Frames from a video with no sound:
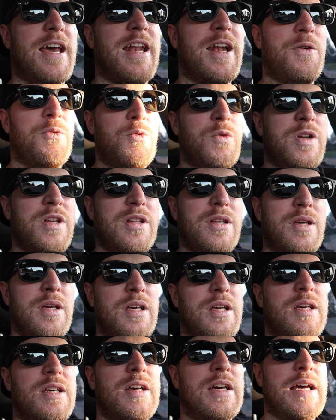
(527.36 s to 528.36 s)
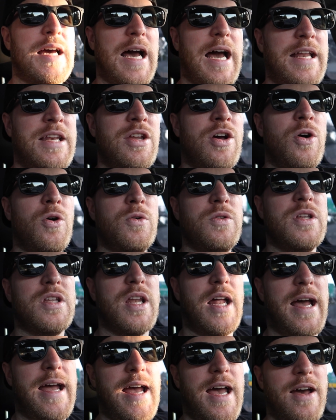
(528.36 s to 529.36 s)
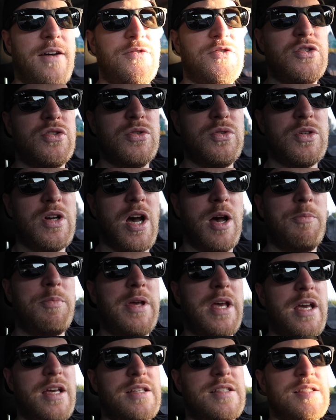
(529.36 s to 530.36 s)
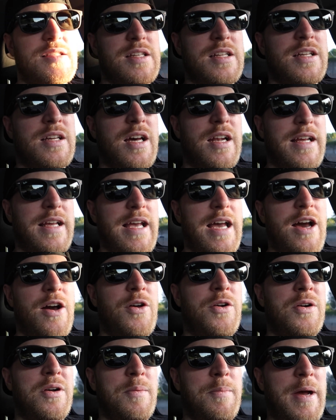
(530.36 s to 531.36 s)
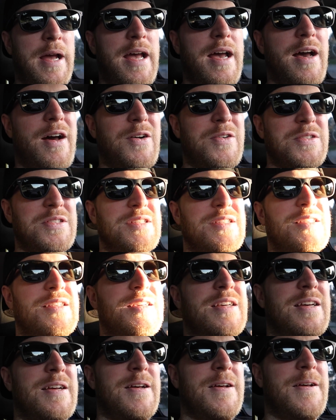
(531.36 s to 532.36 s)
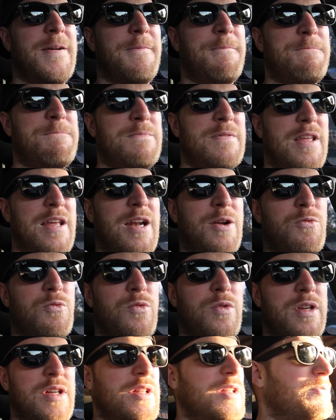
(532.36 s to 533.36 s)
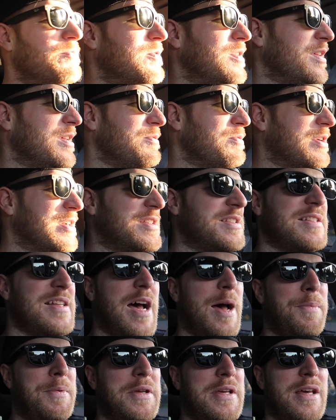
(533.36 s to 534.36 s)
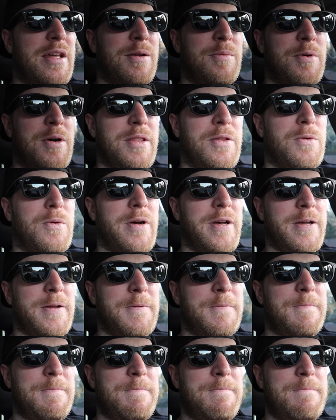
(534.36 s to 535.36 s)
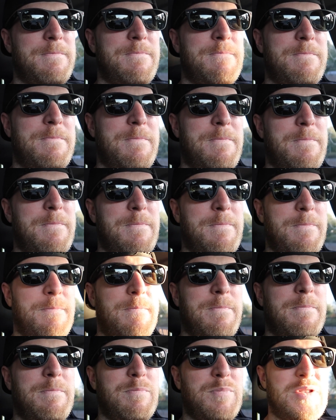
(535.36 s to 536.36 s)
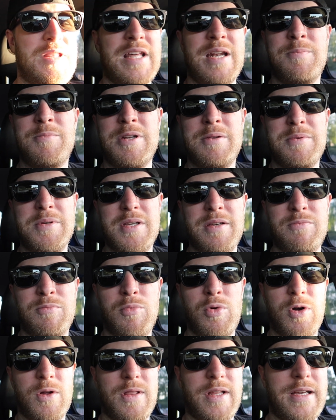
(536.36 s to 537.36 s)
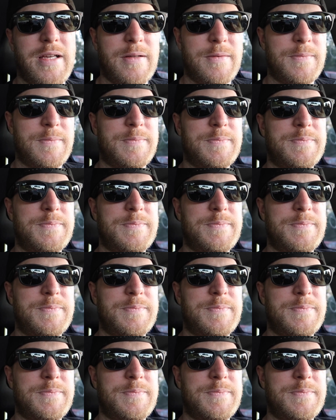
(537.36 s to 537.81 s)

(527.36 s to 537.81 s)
and I really, I know that I have two cupcakes sitting on a counter in my house, and I really, really want to stop and get them on the way, but then I'm going to be even more late.